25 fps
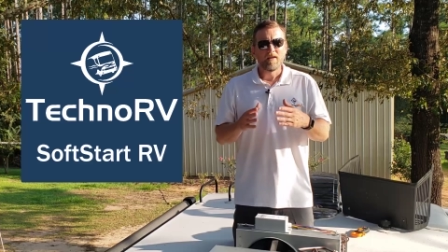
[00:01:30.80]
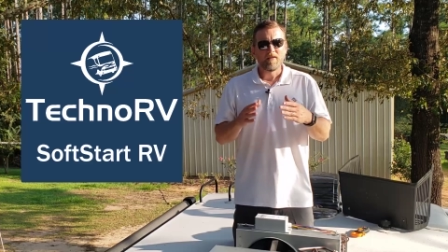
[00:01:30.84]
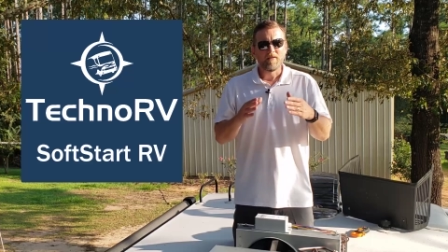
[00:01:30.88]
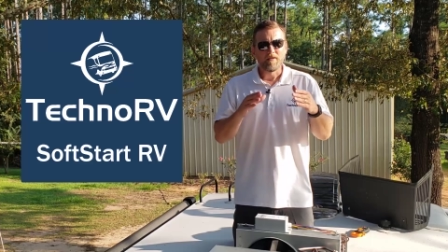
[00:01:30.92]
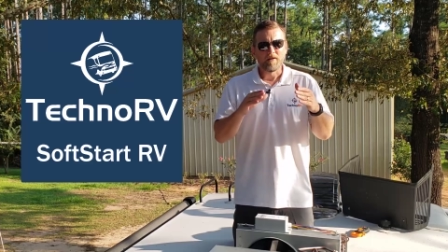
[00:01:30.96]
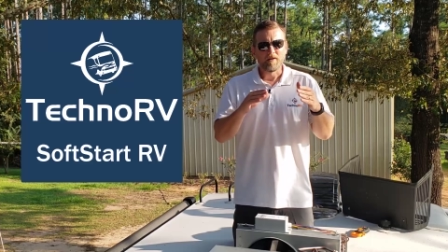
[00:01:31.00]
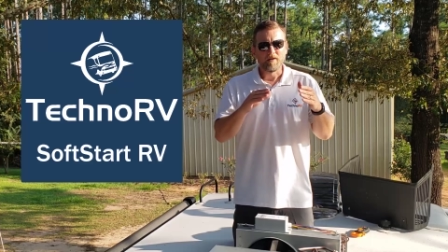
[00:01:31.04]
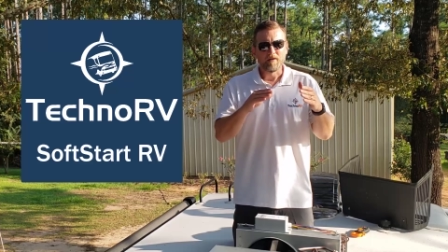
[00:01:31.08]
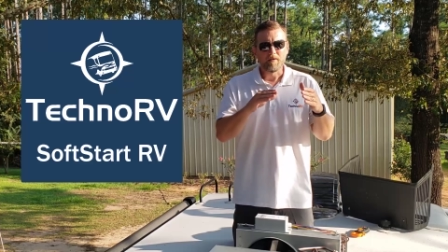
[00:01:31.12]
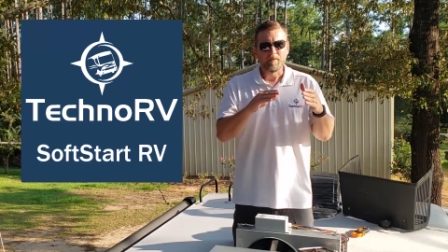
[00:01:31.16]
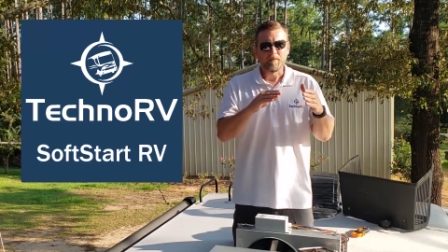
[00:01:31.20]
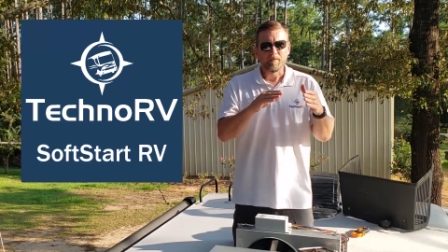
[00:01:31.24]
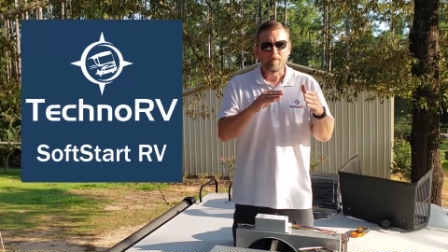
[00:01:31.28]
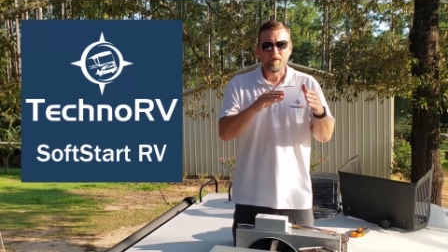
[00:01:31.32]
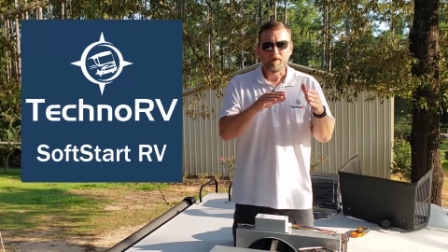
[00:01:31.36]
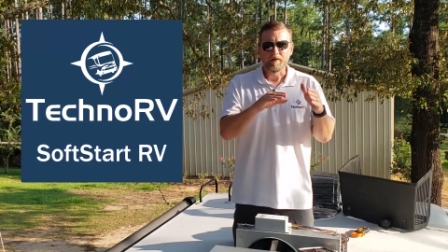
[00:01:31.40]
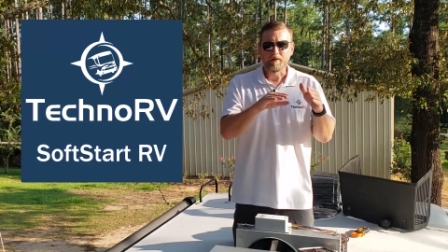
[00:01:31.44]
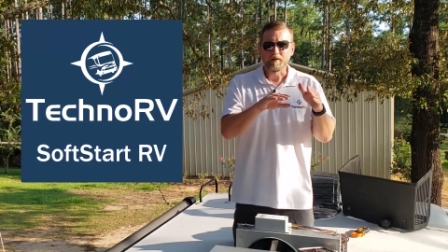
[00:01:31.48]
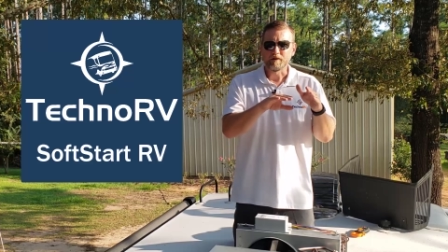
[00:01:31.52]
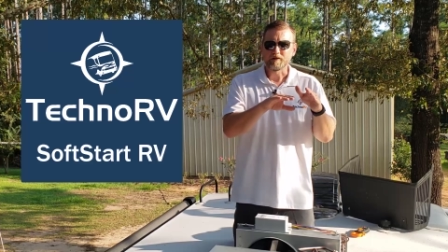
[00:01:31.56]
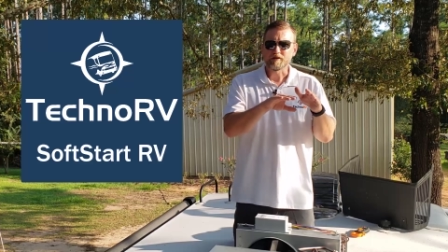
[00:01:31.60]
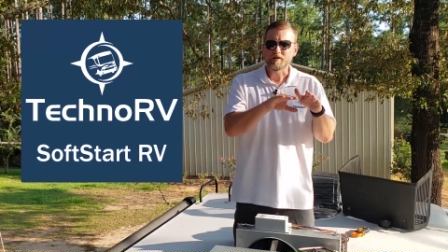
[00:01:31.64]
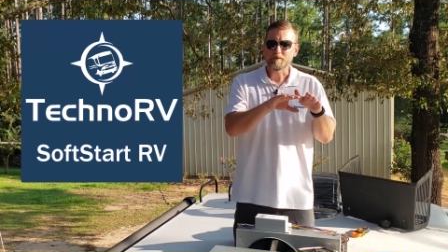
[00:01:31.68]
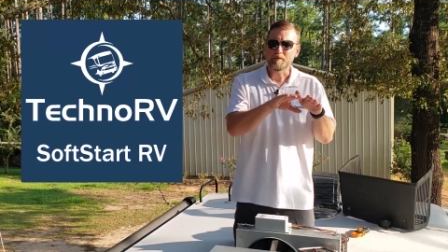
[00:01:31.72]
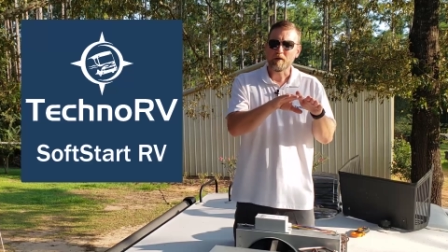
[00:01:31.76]
the,
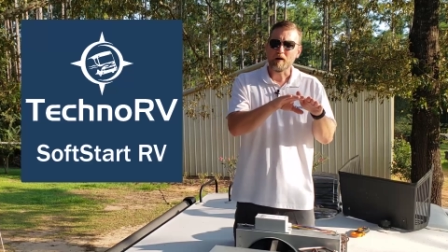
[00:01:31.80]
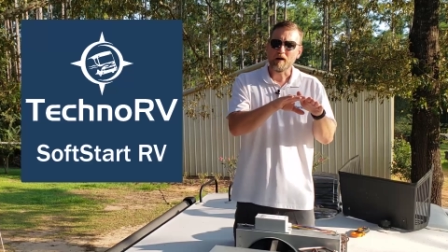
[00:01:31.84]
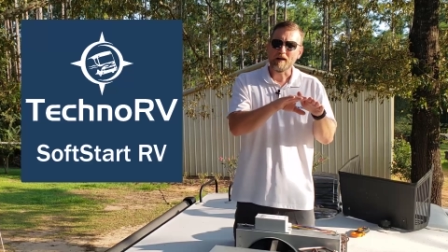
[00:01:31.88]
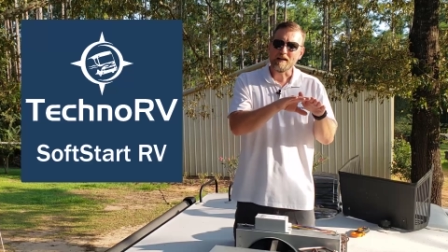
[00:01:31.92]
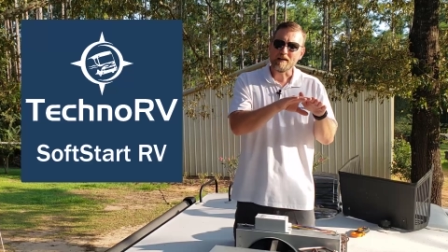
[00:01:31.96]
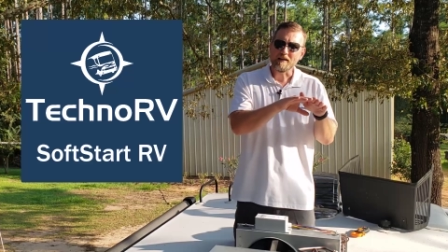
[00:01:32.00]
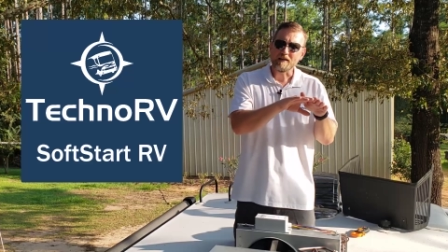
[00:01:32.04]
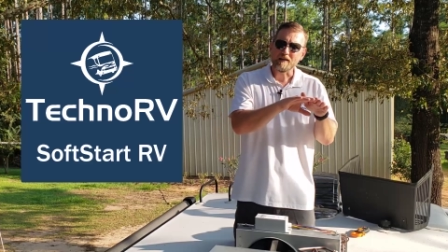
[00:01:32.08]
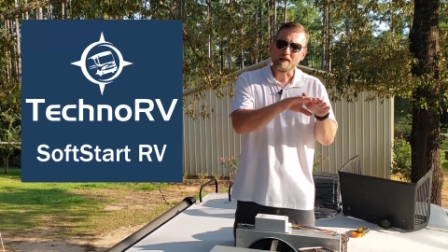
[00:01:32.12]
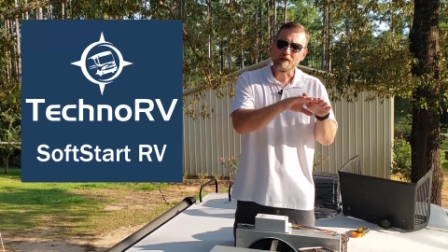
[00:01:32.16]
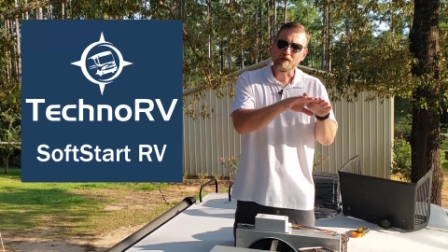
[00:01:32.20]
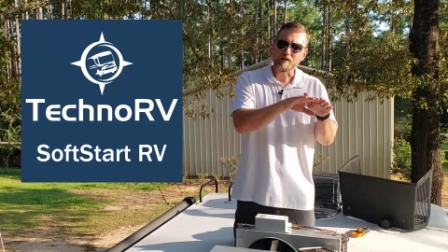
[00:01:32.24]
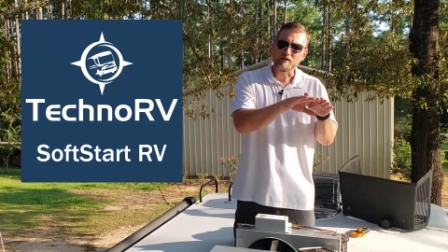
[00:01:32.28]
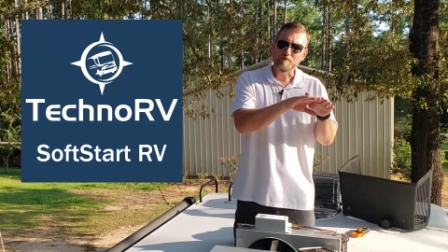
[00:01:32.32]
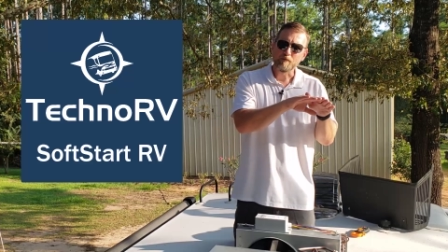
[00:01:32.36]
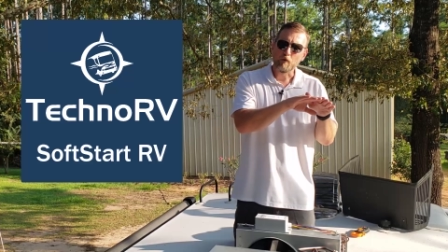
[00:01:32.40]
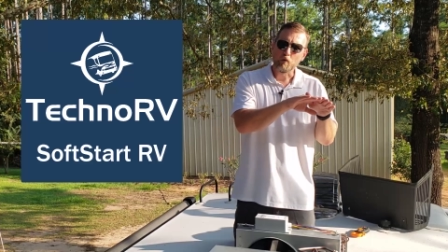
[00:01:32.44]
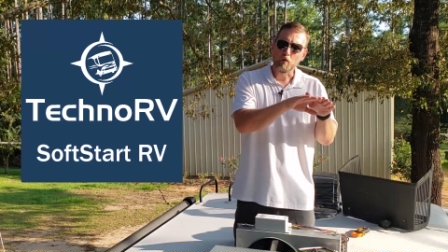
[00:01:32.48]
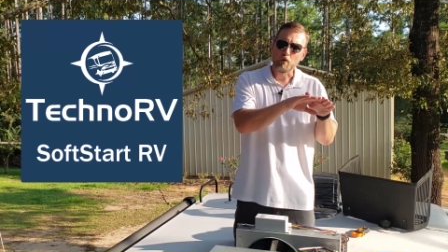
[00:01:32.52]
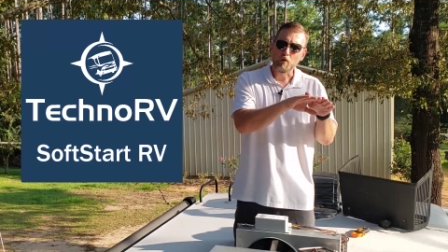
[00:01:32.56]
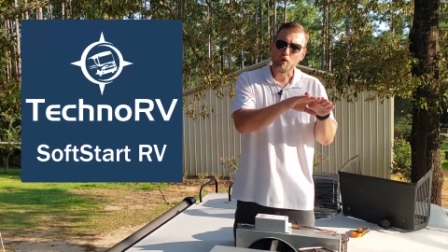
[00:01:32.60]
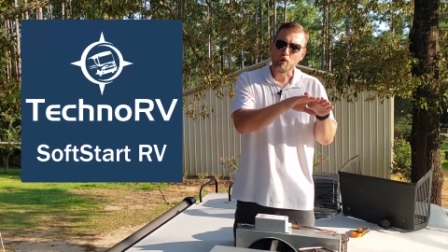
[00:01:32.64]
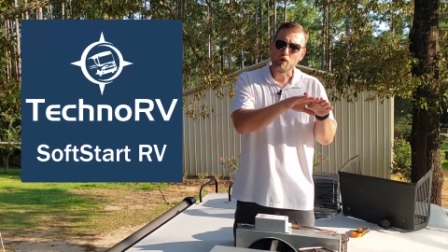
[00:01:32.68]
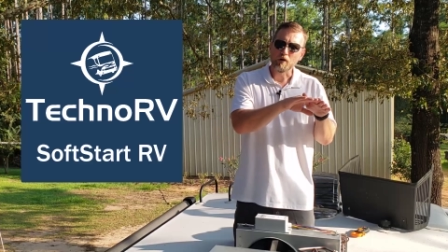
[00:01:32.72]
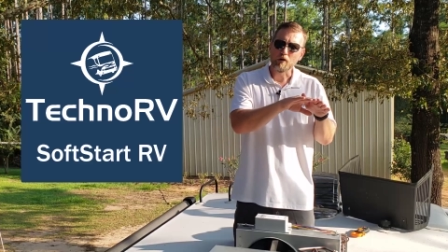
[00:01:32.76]
the spike is
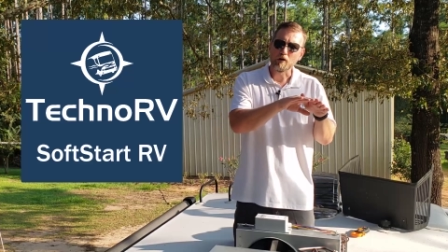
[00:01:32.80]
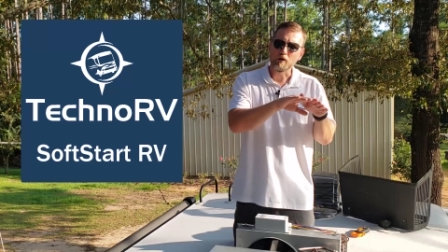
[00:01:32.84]
more